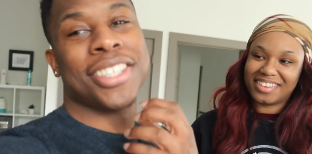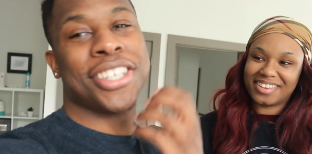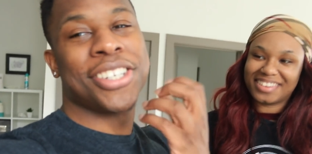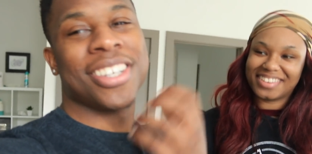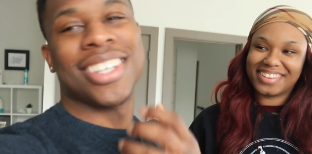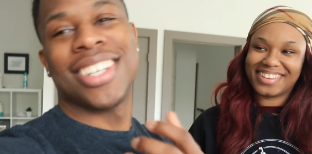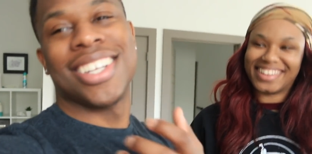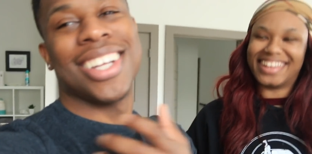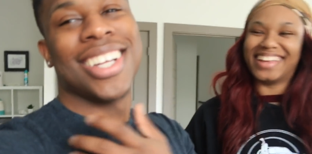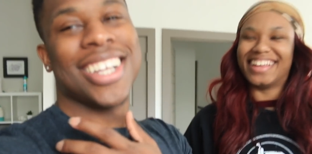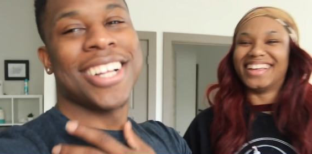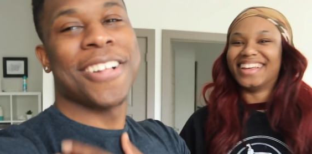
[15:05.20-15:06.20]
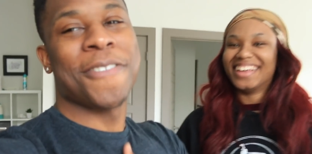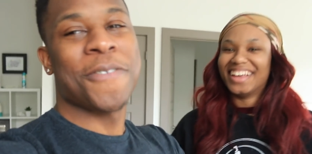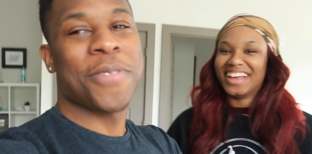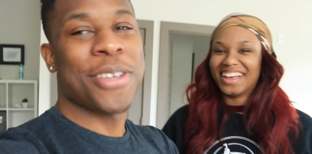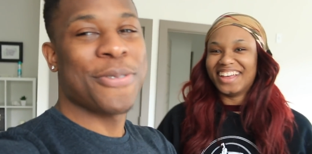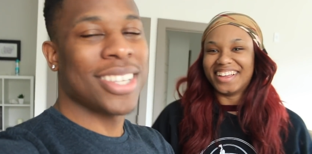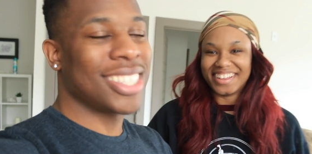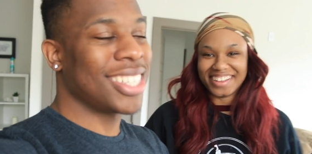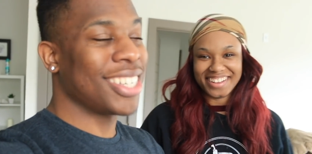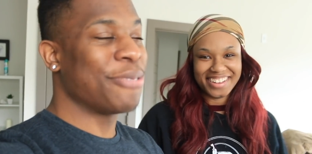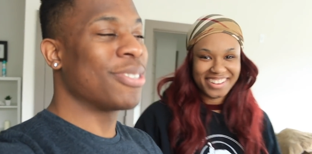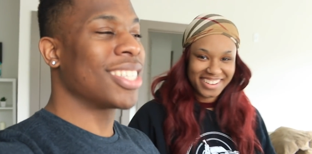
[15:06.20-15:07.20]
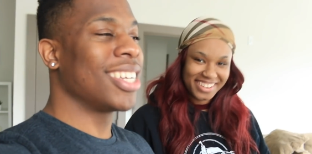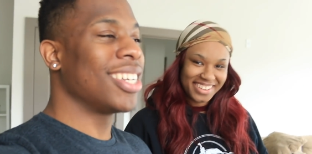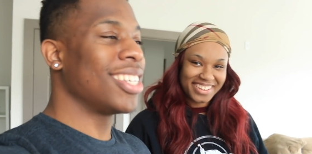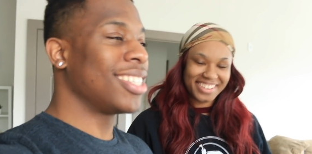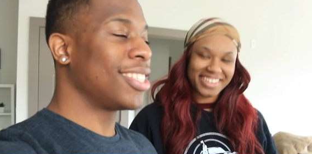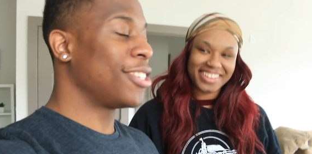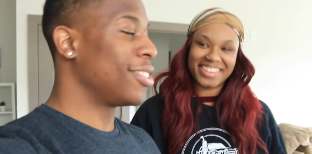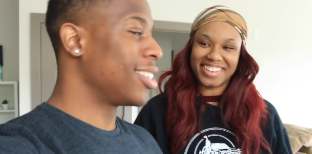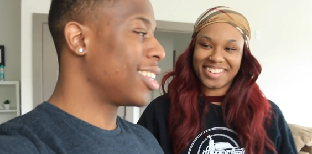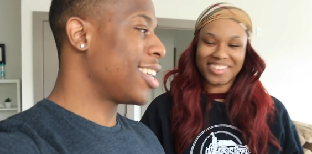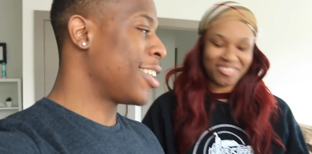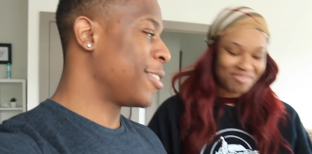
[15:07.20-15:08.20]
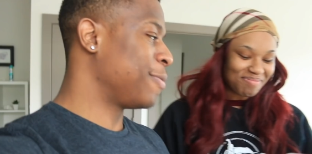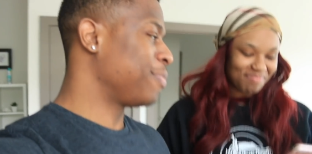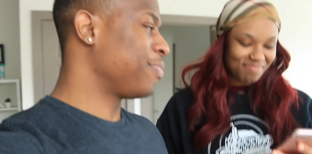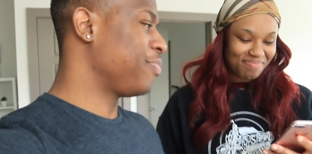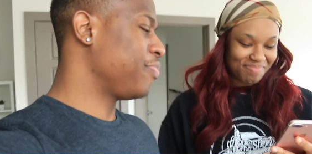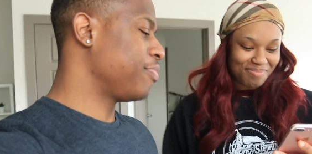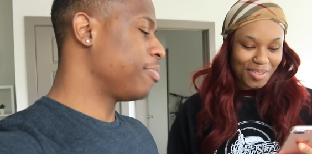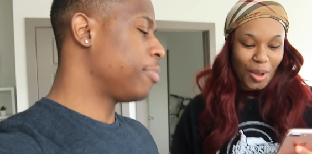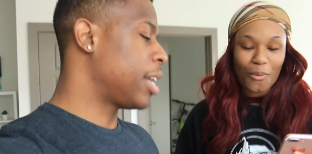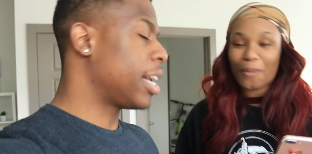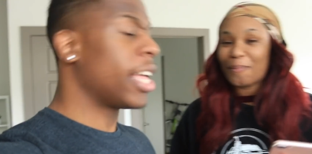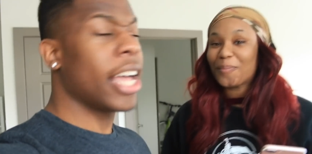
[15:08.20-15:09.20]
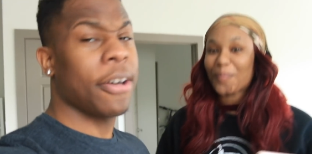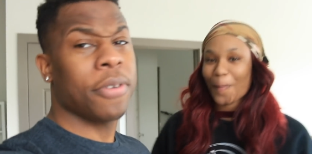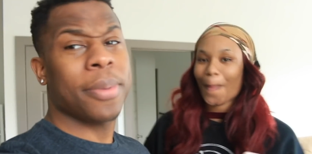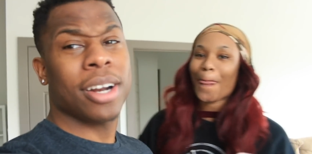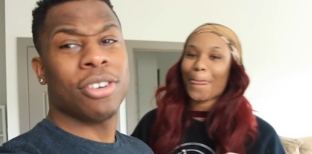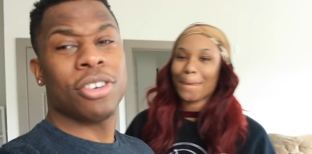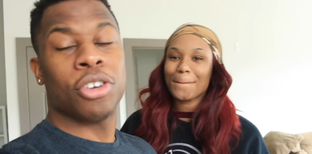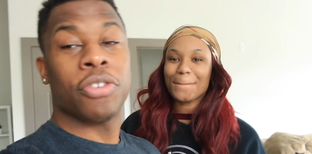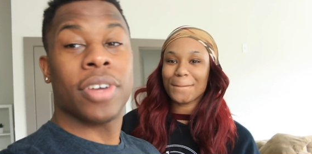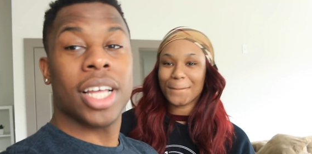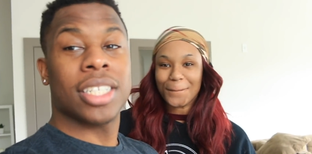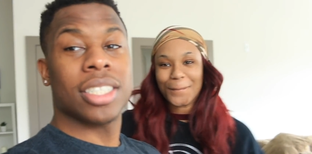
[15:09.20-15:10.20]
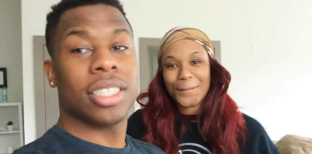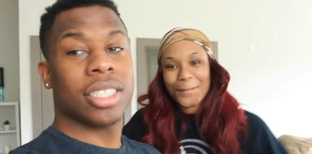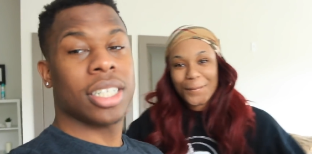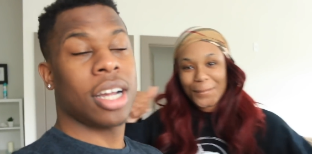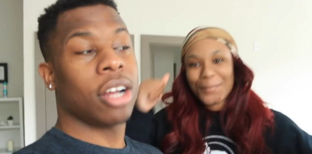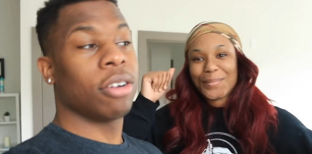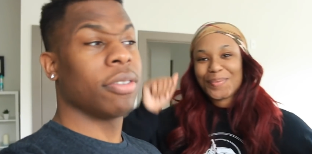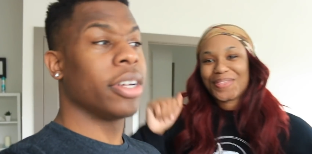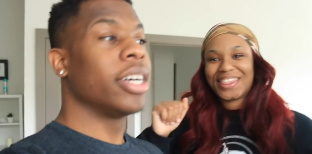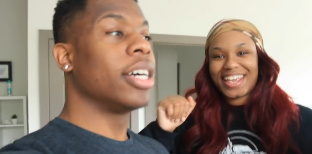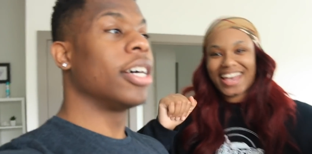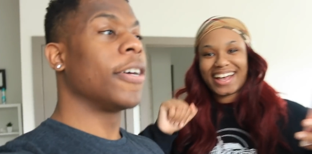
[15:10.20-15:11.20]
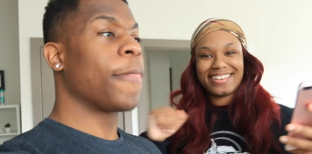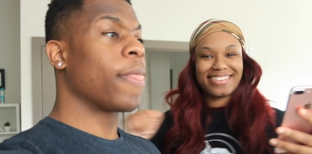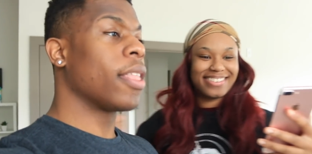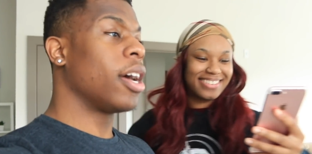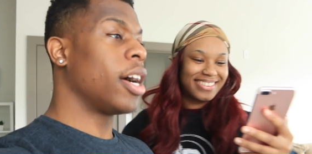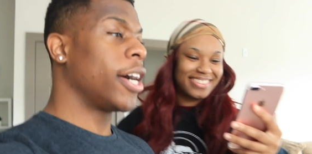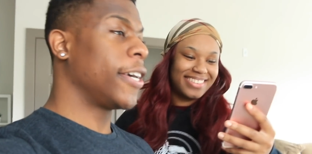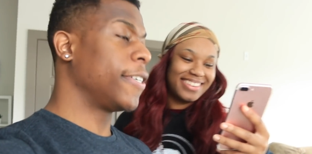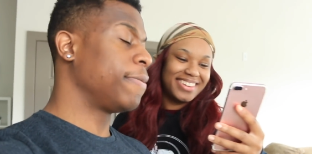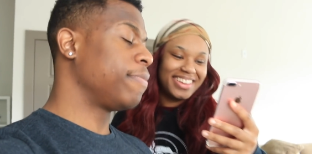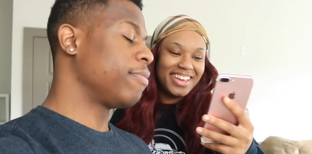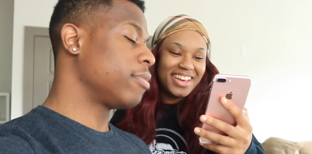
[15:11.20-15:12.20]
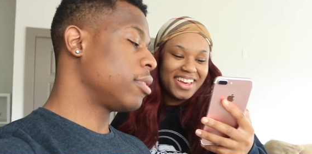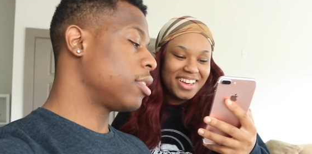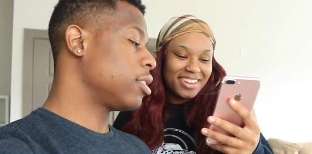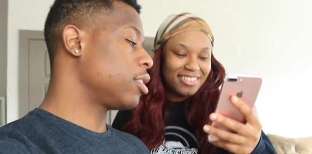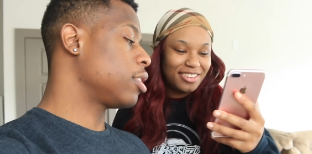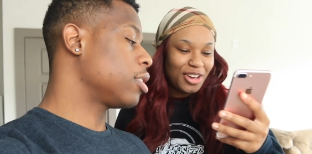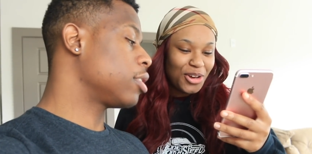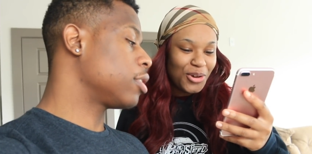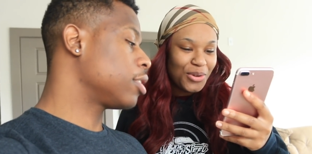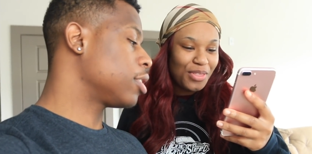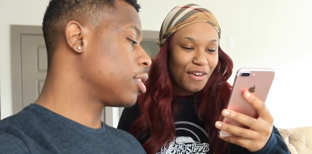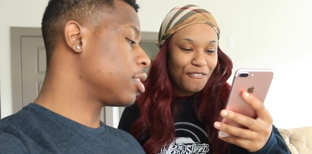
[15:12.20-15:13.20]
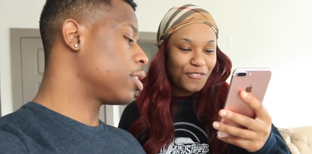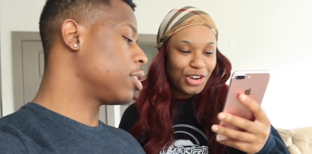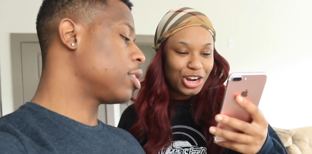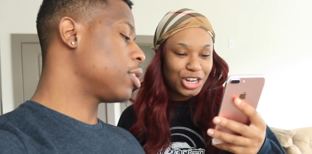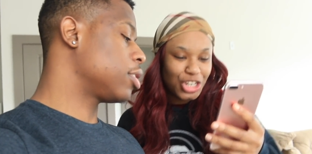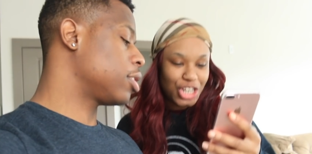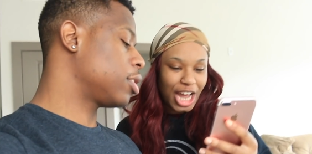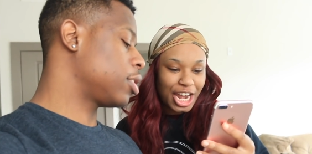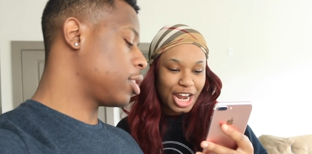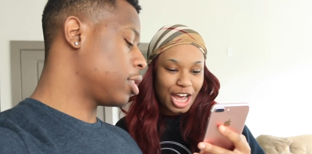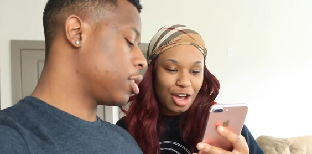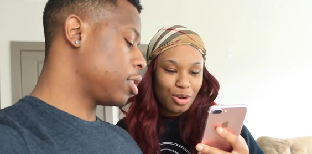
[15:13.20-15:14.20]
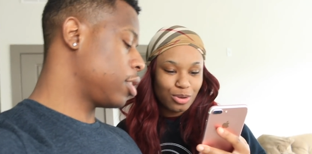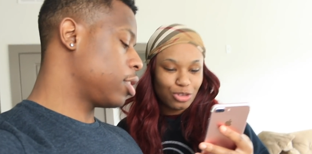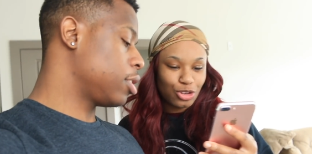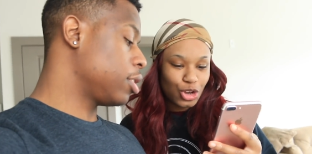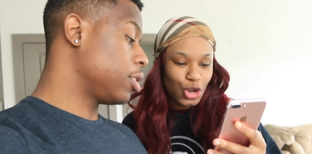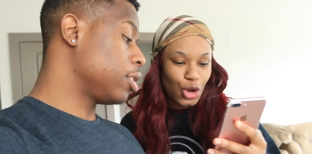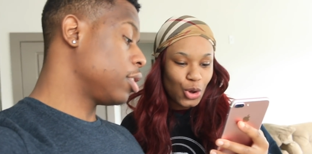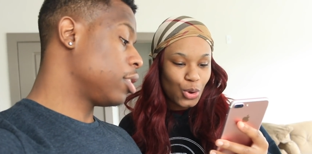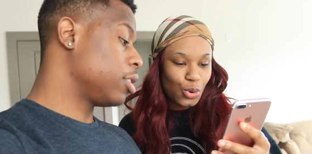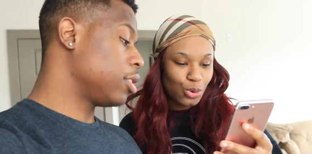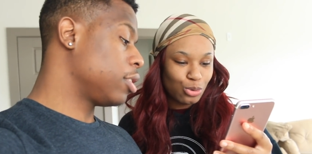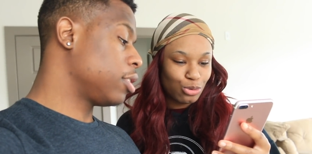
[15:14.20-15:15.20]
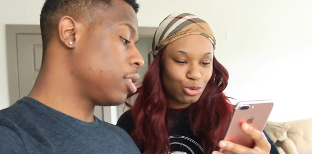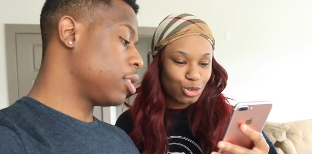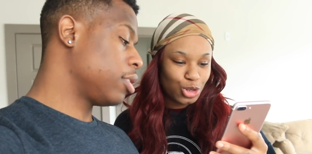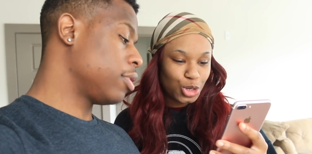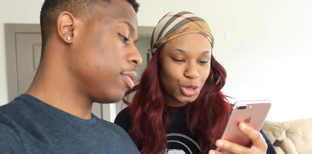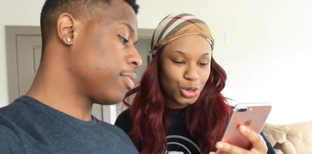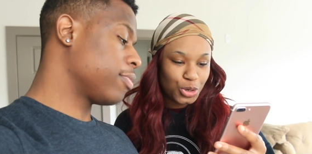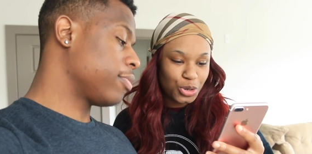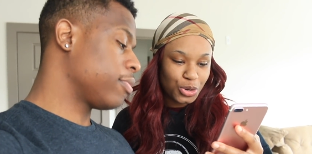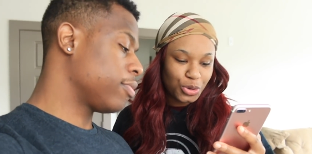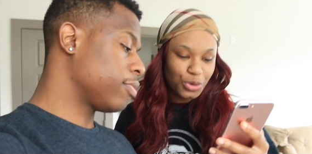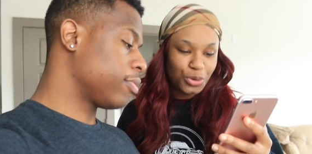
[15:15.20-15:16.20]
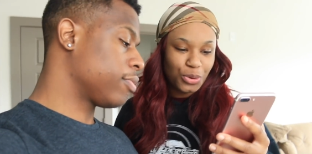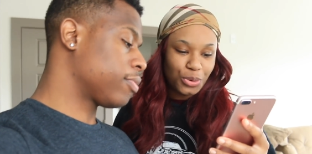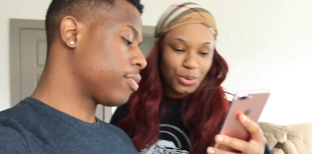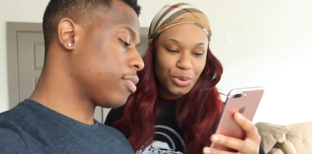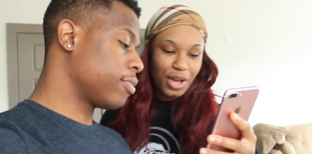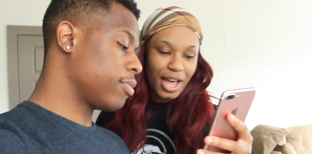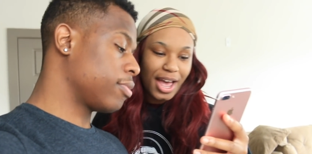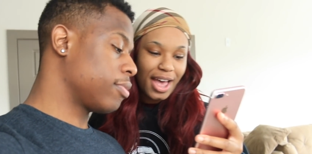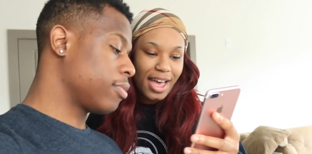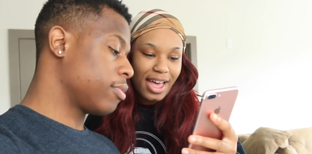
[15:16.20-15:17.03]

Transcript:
Speaker 1: so it was it was good. So, um, but yeah, we about to do the notification shout out.
Speaker 2: Yes. Um, so the first shout out goes to